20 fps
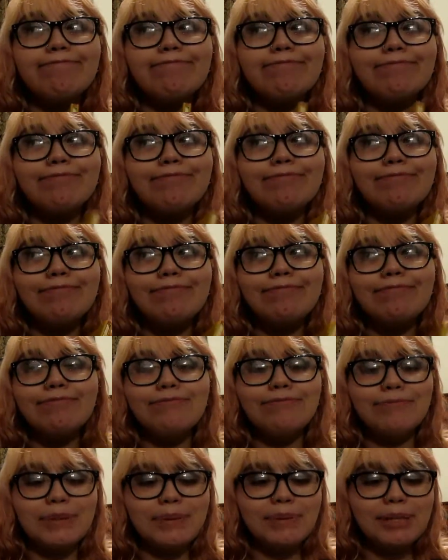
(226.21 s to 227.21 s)

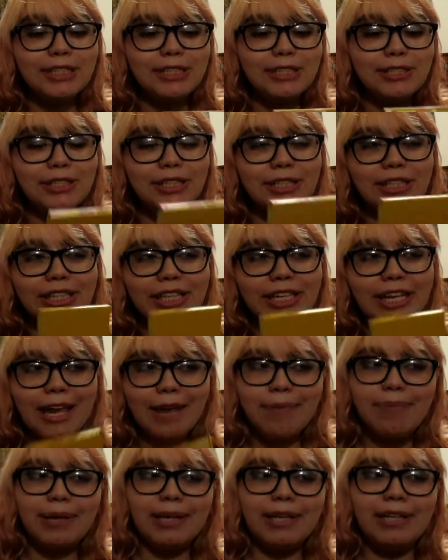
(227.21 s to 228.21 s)
maybe I should
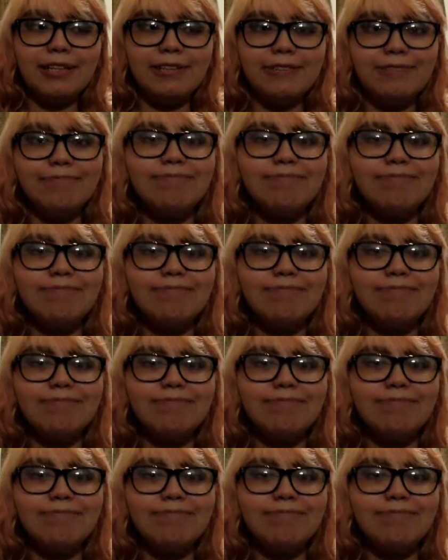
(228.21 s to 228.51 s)
keep it.